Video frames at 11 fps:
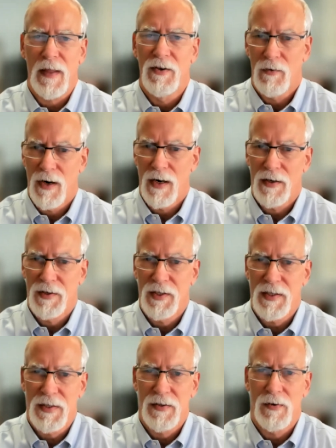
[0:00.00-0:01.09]
a
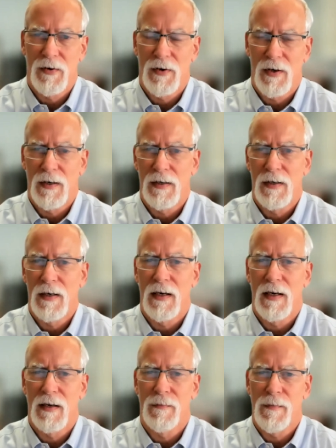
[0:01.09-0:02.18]
neurologist or
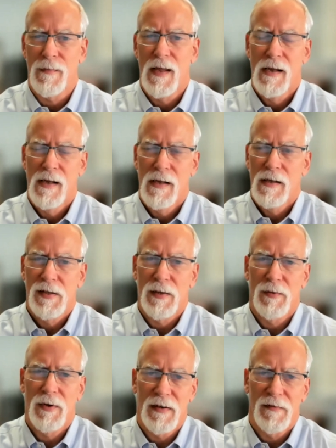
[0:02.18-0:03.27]
um,
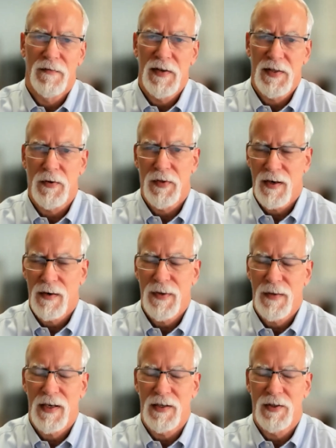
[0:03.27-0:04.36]
someone in physical therapy
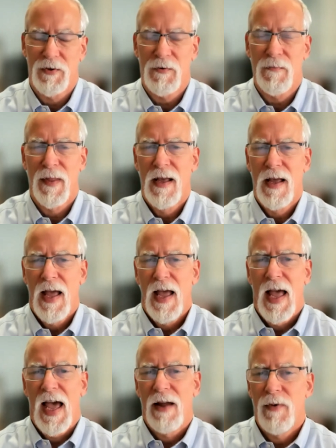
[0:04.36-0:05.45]
might do.
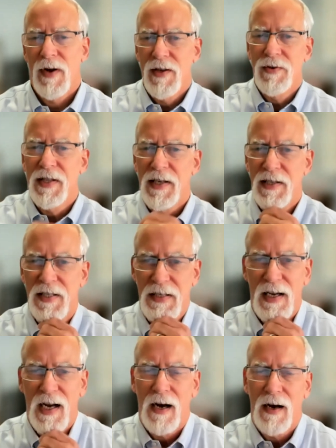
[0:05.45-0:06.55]
And we use this
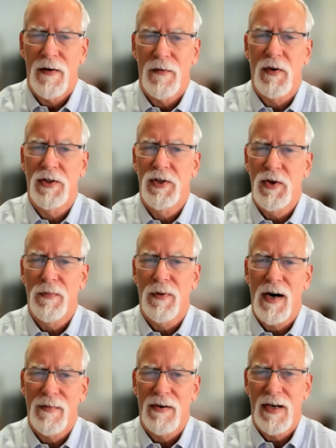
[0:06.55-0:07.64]
uh, for two
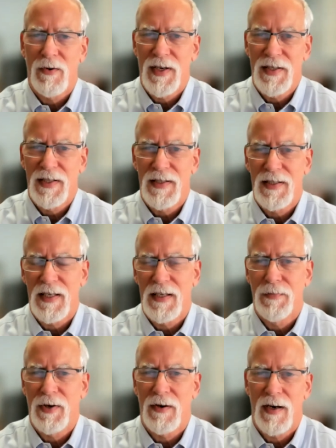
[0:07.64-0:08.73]
primary reasons in
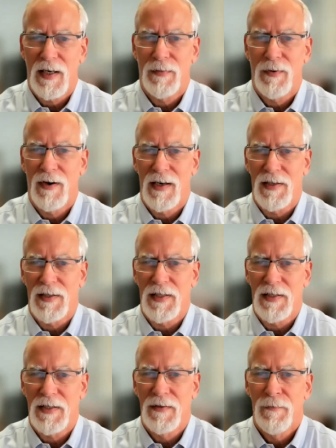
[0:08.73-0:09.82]
periodic
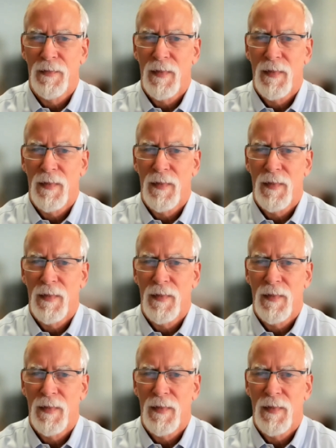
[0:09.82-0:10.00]
paralysis.